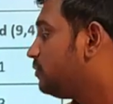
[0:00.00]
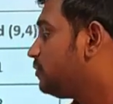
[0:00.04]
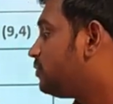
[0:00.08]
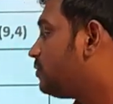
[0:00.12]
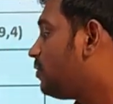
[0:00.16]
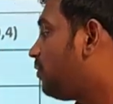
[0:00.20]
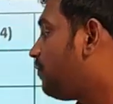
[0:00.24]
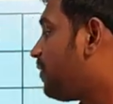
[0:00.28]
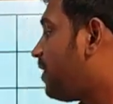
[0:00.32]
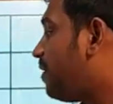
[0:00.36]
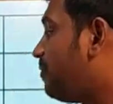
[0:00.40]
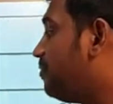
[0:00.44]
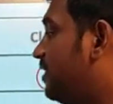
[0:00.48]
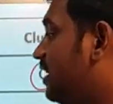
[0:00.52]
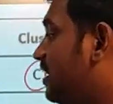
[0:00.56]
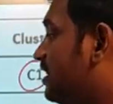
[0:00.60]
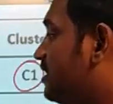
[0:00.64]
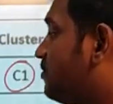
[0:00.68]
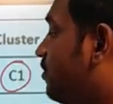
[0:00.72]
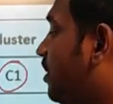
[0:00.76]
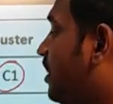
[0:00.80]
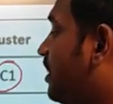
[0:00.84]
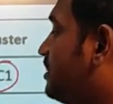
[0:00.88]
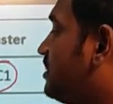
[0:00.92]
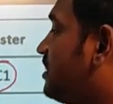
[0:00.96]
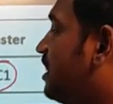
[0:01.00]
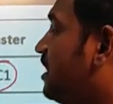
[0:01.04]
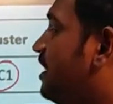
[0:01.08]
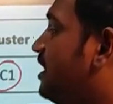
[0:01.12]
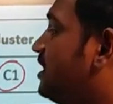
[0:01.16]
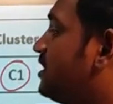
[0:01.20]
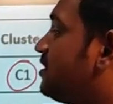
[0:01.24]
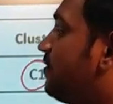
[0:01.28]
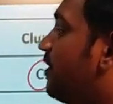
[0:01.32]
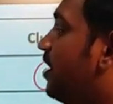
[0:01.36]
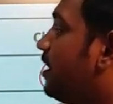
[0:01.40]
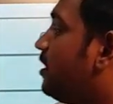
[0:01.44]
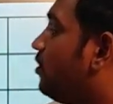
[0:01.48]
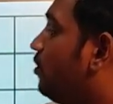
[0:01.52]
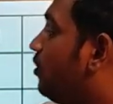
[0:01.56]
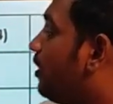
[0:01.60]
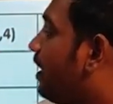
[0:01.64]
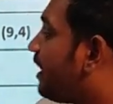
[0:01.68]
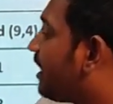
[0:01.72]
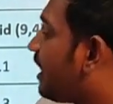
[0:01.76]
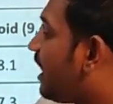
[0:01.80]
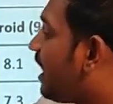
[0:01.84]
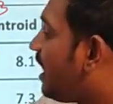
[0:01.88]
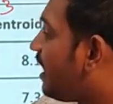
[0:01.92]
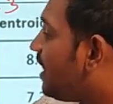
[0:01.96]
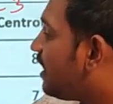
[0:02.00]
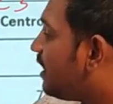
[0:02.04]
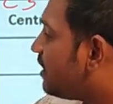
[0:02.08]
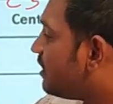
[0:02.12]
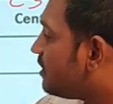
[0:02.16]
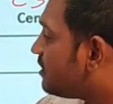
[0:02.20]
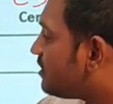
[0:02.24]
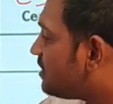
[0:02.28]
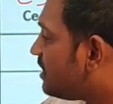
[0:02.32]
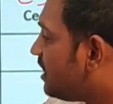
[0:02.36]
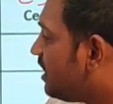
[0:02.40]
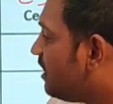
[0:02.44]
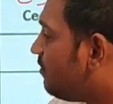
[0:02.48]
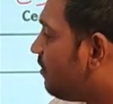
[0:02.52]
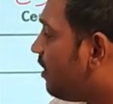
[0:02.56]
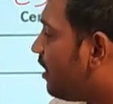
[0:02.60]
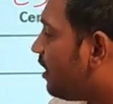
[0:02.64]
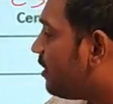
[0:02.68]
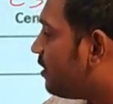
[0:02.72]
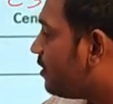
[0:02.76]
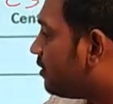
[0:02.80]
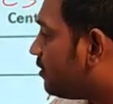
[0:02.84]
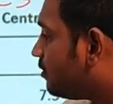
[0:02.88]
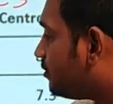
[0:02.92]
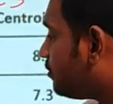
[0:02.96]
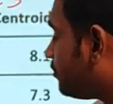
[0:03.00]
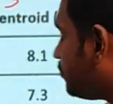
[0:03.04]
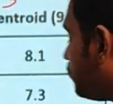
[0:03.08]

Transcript: So from this, what is the least value? Again C1.